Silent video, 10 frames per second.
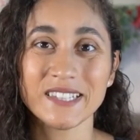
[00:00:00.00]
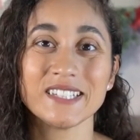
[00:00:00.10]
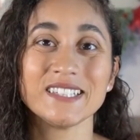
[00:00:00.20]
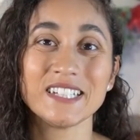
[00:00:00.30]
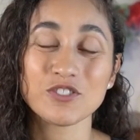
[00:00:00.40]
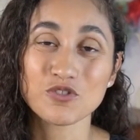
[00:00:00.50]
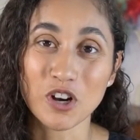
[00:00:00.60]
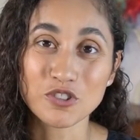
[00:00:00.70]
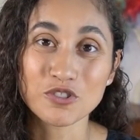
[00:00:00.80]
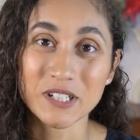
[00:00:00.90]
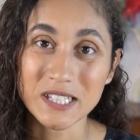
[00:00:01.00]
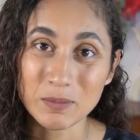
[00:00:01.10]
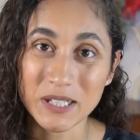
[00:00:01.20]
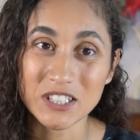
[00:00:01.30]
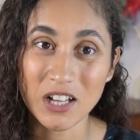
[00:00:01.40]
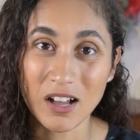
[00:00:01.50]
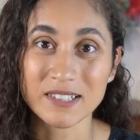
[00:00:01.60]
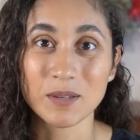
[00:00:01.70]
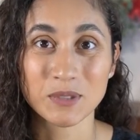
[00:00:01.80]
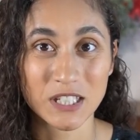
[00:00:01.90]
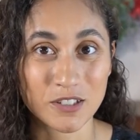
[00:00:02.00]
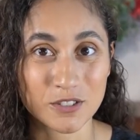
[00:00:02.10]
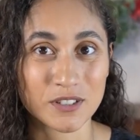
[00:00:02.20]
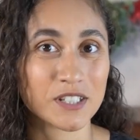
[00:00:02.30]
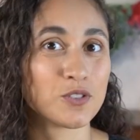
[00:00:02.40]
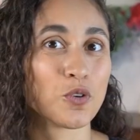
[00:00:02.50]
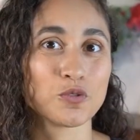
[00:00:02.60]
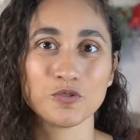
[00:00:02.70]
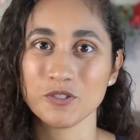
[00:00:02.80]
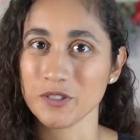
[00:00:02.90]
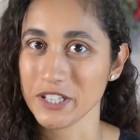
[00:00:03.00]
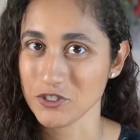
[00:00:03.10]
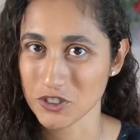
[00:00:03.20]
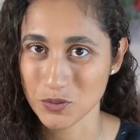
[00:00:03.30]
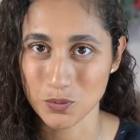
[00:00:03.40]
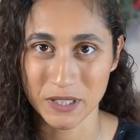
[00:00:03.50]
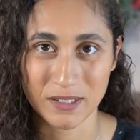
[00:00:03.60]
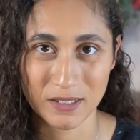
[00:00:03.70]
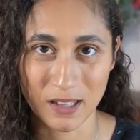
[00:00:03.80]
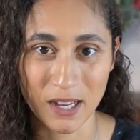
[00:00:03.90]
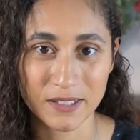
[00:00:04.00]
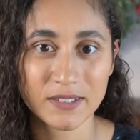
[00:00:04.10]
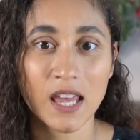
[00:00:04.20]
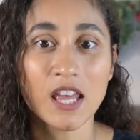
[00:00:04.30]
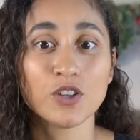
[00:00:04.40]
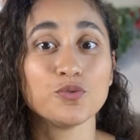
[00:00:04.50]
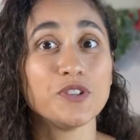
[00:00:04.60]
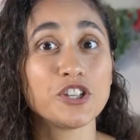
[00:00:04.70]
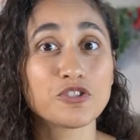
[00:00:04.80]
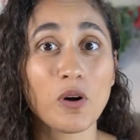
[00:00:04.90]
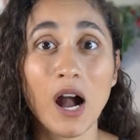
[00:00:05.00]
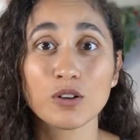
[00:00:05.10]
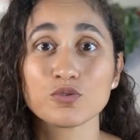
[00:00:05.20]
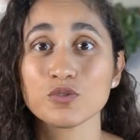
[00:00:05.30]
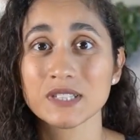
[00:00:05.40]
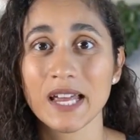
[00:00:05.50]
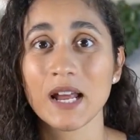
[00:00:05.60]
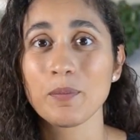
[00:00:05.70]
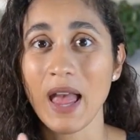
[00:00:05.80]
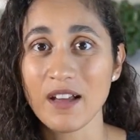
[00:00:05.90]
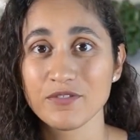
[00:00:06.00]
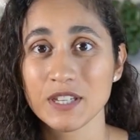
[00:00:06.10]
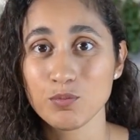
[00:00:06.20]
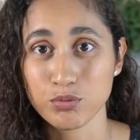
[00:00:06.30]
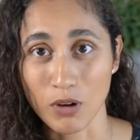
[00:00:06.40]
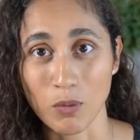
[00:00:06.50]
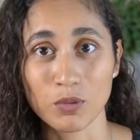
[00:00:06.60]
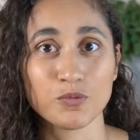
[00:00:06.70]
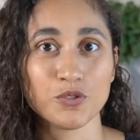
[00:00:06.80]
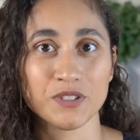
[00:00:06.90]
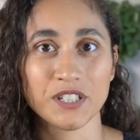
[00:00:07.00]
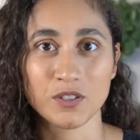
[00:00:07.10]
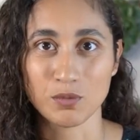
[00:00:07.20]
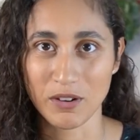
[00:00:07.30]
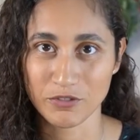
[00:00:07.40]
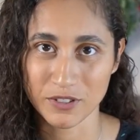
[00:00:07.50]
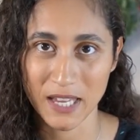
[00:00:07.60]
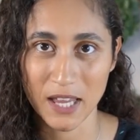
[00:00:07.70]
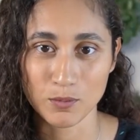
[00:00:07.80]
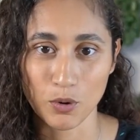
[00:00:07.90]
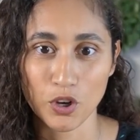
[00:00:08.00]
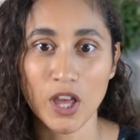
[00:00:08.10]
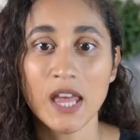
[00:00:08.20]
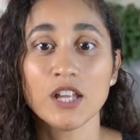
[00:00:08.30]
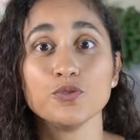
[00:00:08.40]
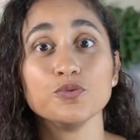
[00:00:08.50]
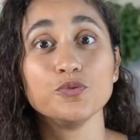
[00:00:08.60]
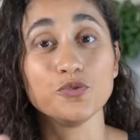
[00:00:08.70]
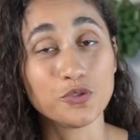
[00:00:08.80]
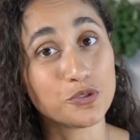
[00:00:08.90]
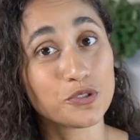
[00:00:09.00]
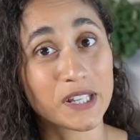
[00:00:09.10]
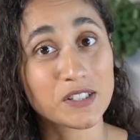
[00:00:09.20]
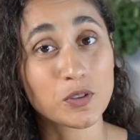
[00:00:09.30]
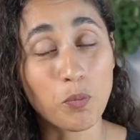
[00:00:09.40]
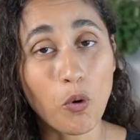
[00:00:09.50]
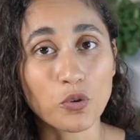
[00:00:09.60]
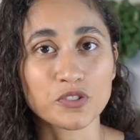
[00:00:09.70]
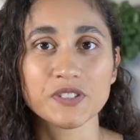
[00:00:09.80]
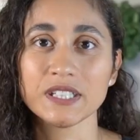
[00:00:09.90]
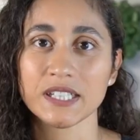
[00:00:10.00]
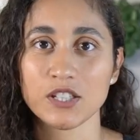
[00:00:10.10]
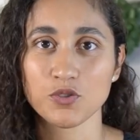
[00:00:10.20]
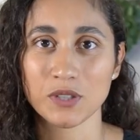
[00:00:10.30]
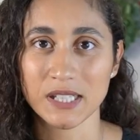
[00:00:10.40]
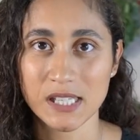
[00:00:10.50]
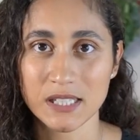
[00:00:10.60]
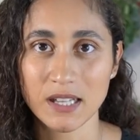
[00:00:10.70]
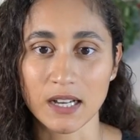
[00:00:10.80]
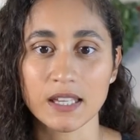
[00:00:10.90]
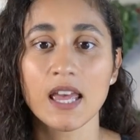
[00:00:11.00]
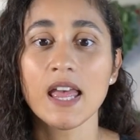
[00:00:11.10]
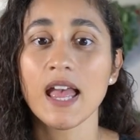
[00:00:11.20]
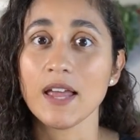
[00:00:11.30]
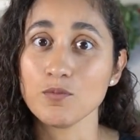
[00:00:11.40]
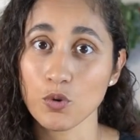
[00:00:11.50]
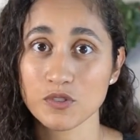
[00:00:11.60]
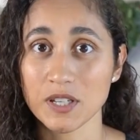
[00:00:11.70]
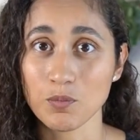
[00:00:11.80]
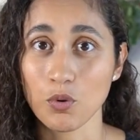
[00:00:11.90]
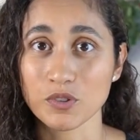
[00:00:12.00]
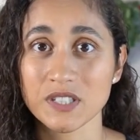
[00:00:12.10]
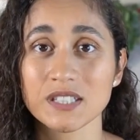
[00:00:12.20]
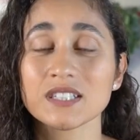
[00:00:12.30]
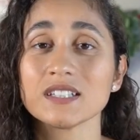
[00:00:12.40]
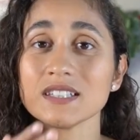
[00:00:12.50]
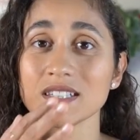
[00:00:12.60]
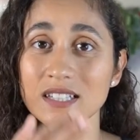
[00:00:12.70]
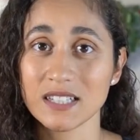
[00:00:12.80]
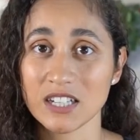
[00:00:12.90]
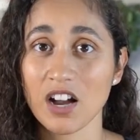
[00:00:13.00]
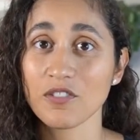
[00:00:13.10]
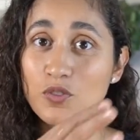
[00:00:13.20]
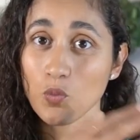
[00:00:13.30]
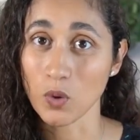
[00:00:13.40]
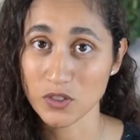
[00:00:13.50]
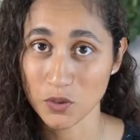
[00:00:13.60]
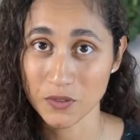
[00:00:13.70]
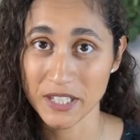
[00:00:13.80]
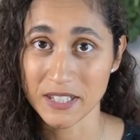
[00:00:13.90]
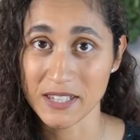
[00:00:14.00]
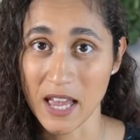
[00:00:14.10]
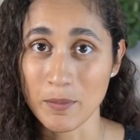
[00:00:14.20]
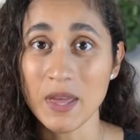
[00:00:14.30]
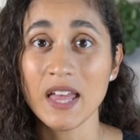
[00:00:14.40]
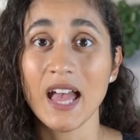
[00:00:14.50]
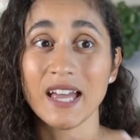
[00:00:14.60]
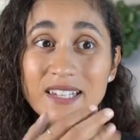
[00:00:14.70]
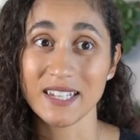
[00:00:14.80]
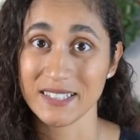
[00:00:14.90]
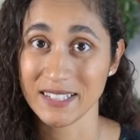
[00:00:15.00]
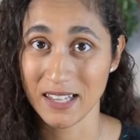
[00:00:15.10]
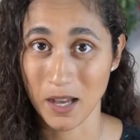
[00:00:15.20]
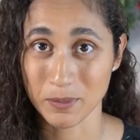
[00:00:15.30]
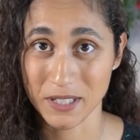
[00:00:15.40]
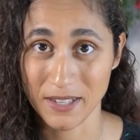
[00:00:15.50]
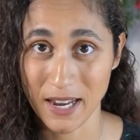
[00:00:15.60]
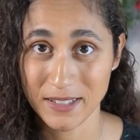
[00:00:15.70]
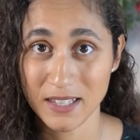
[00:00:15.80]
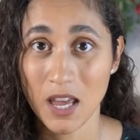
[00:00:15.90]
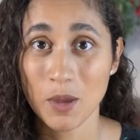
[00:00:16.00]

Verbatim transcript: Does the instructor explain concepts clearly, or do they just read the slides? Do they show how to set up F E problem using the reference handbook? Do, do you get support in case you get stuck? And most important, does it cover what's on the exam, and is it up to date?